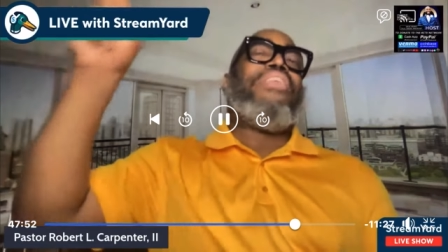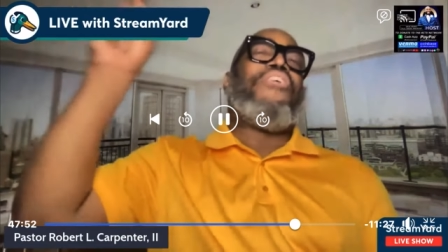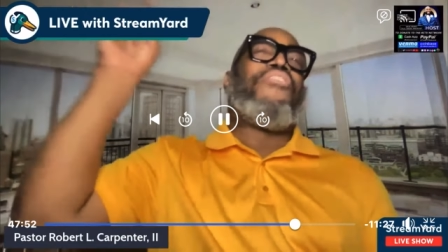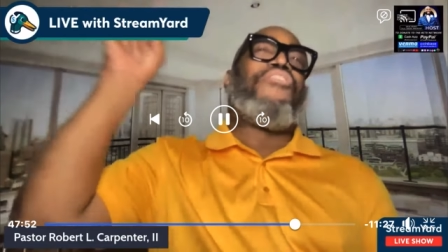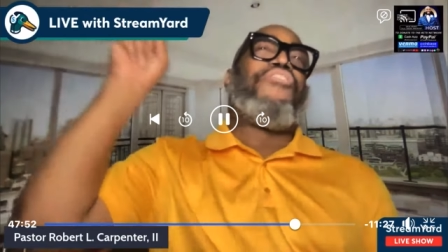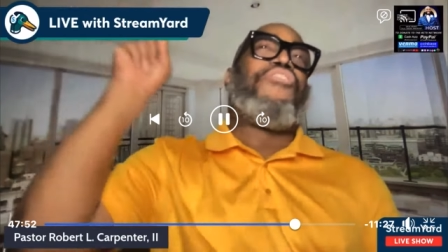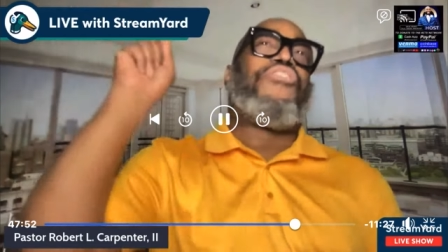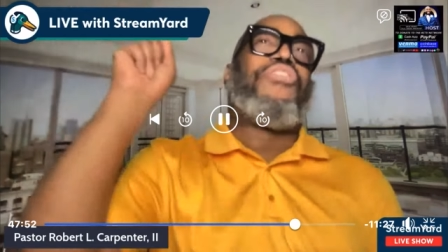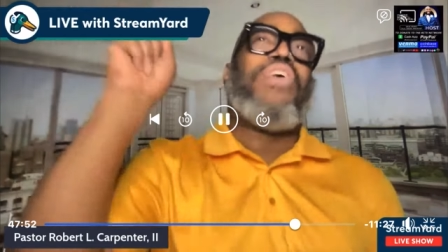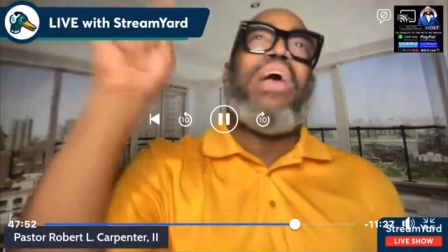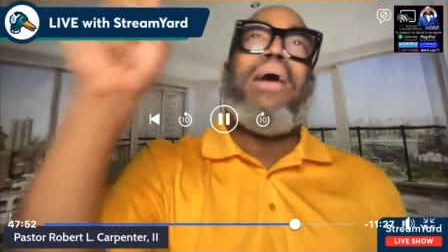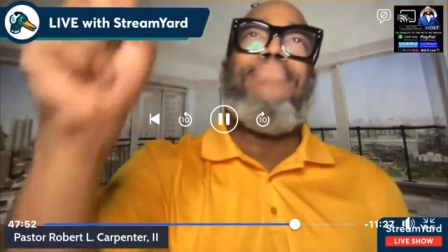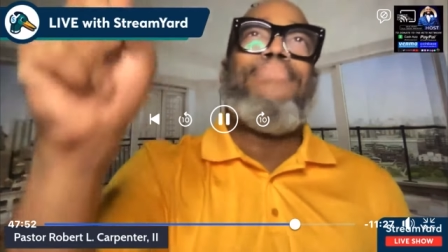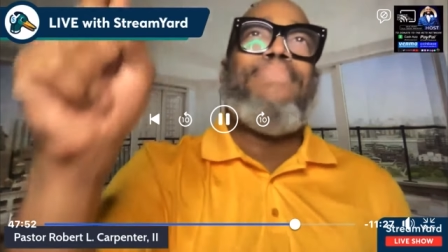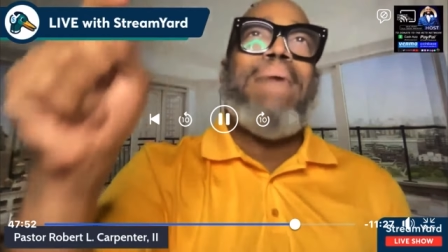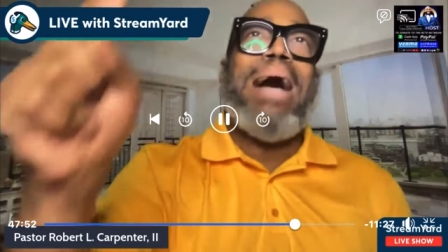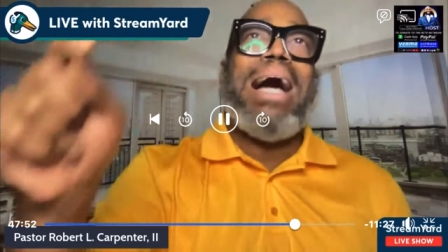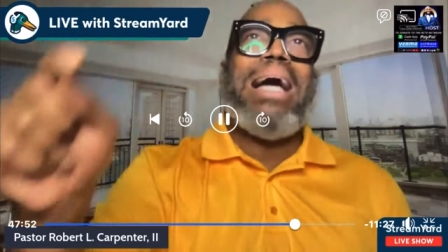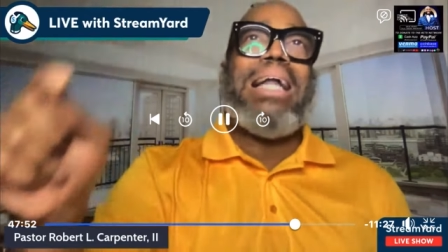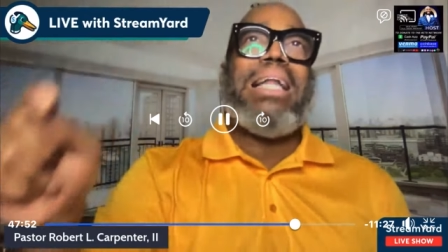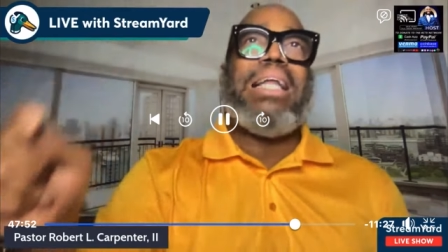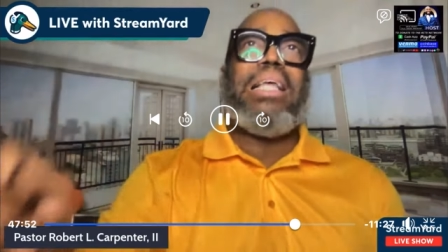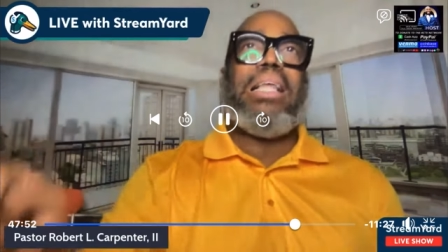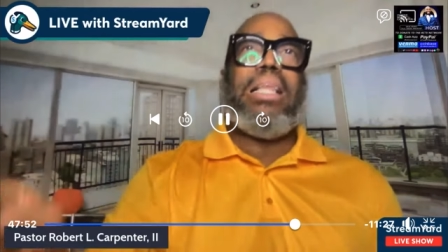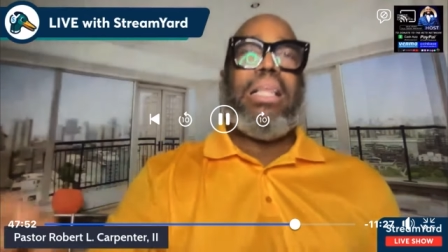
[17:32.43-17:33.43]
that
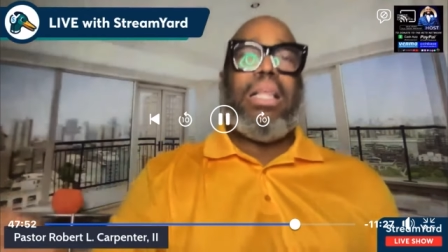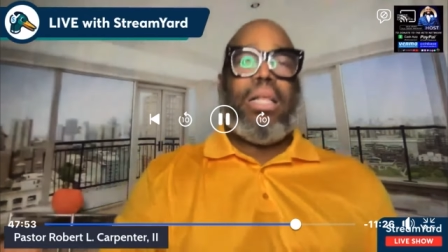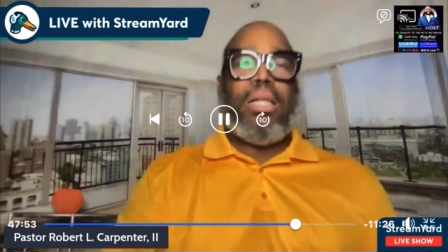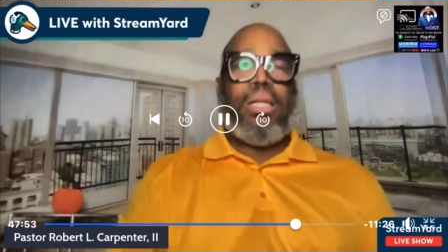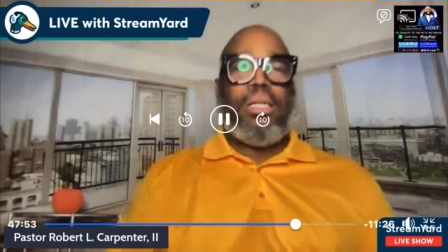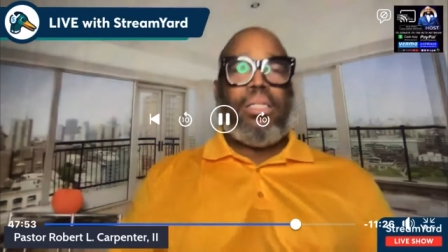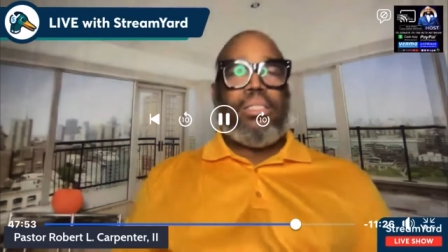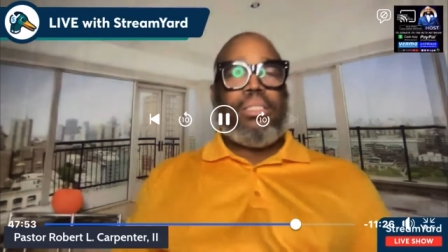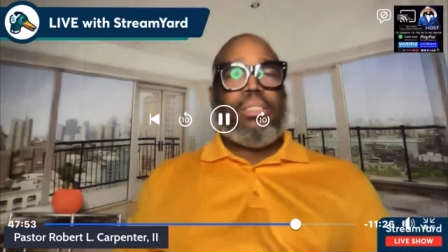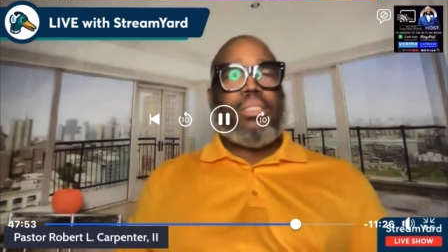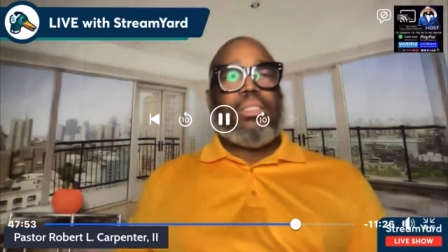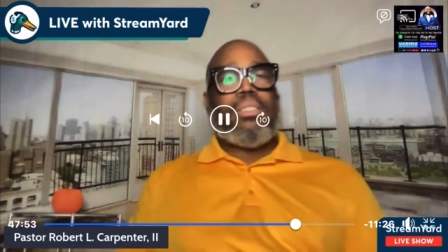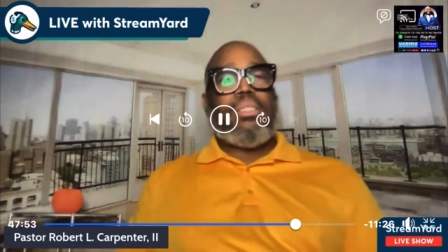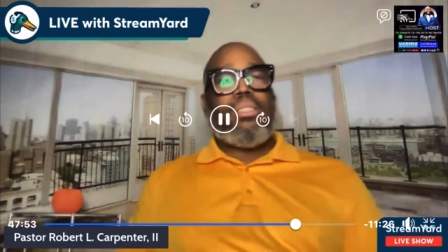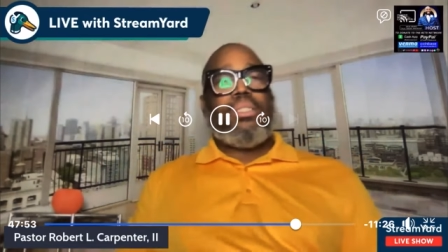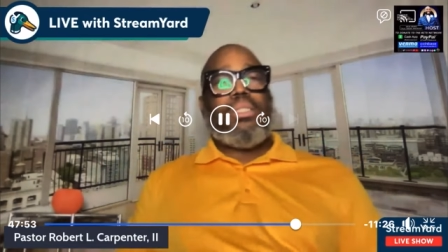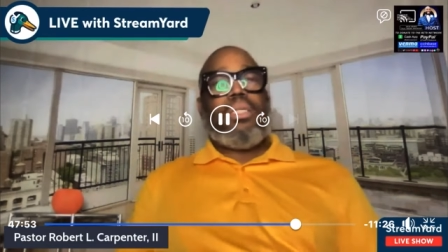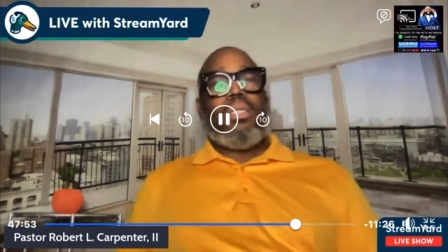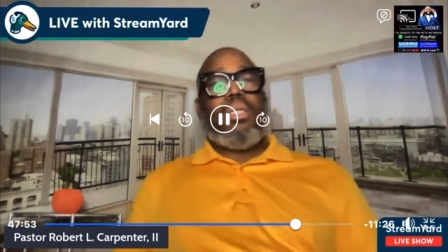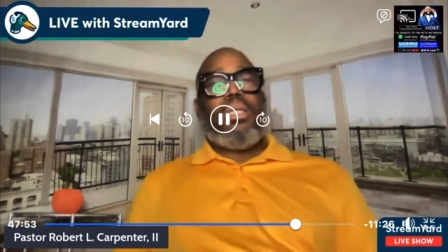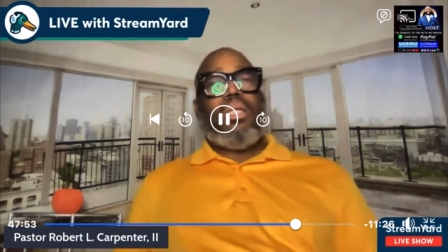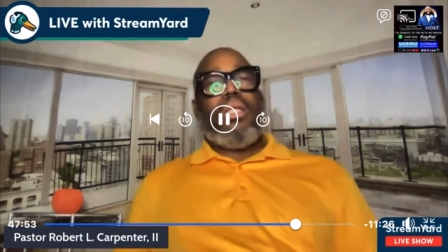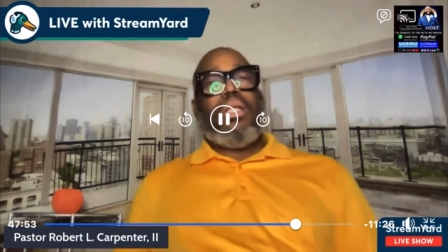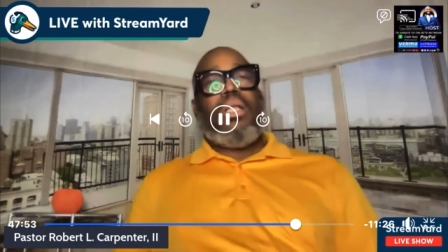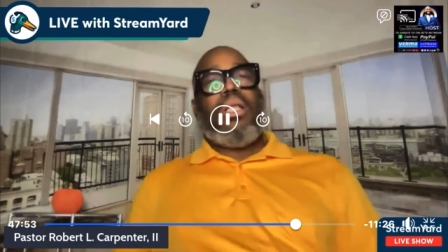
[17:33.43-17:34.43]
somebody
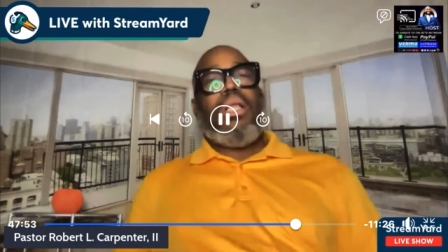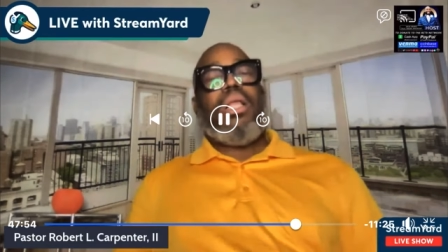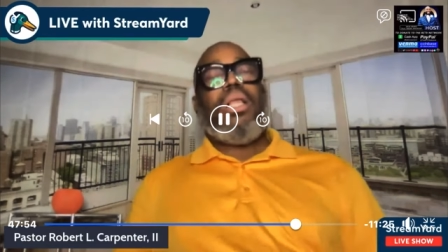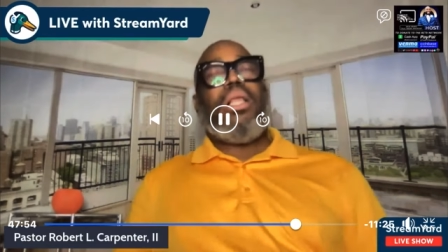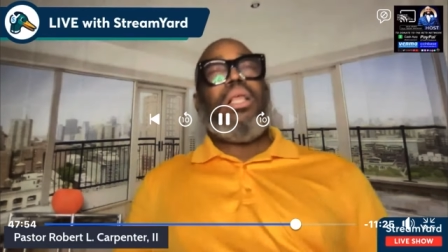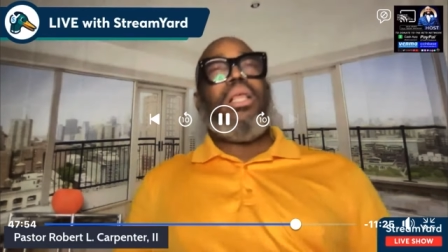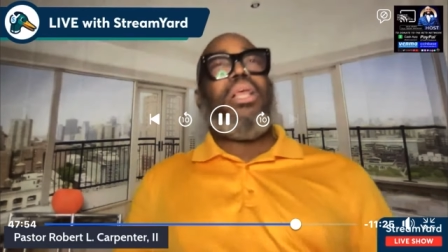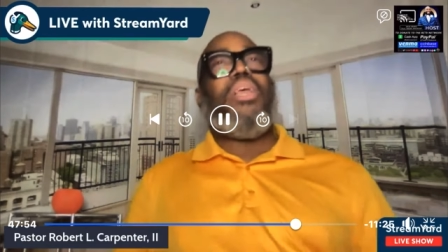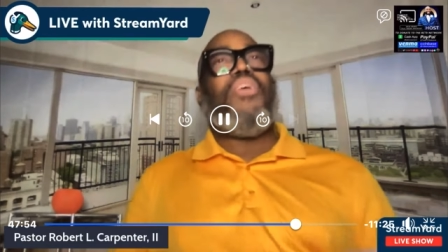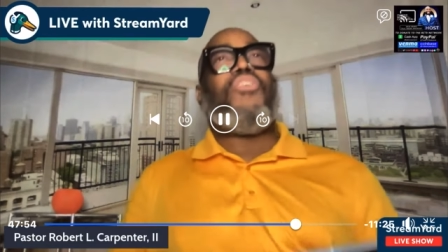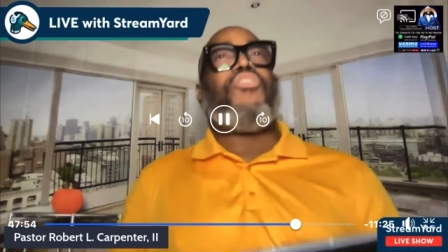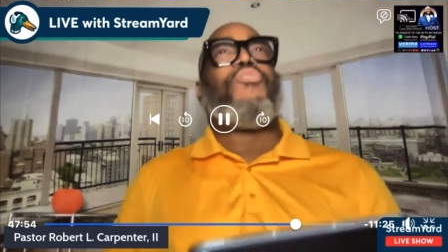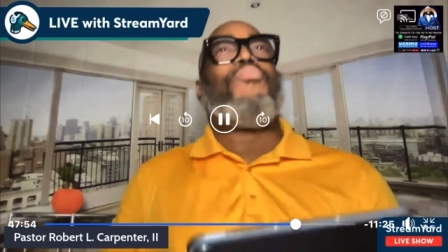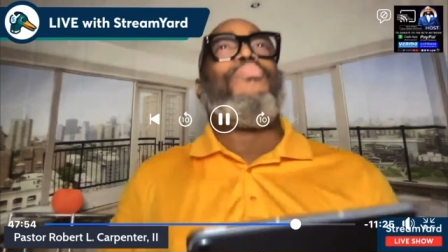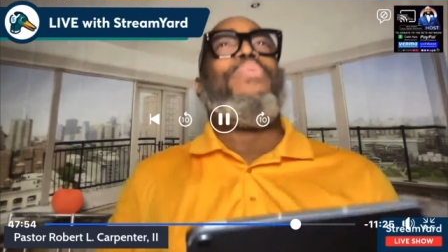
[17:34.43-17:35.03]
is